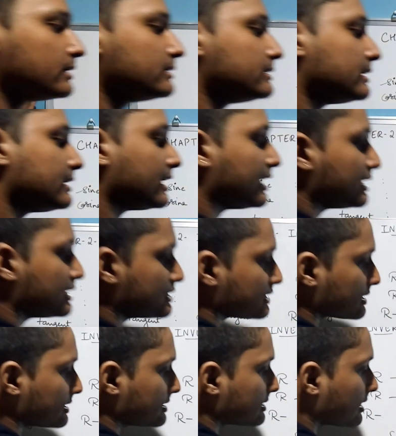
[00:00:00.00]
The
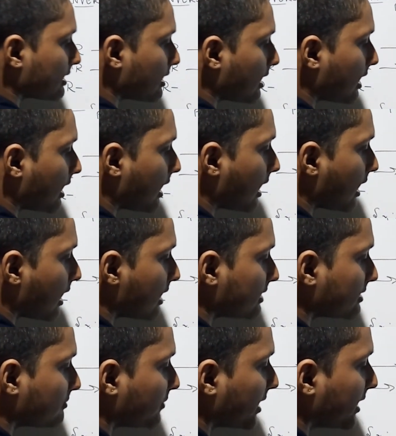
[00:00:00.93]
range is
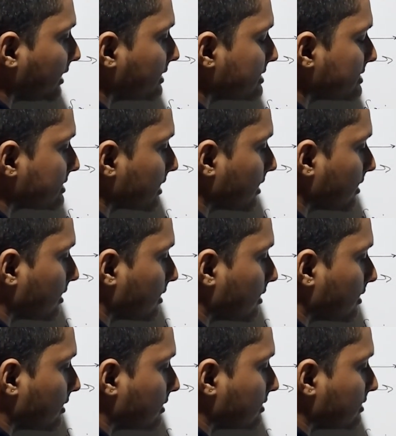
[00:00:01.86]
r minus
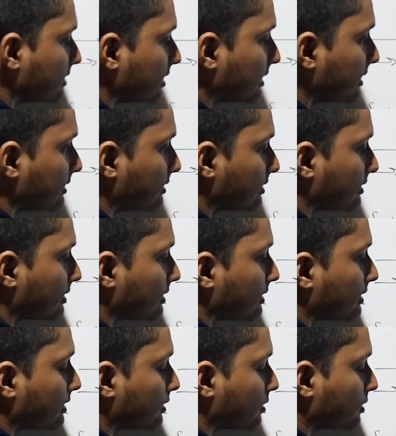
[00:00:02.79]
the
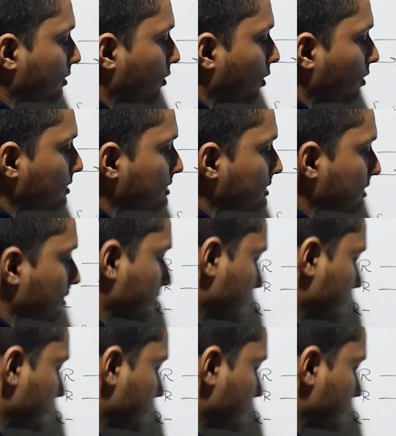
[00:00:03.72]
closed,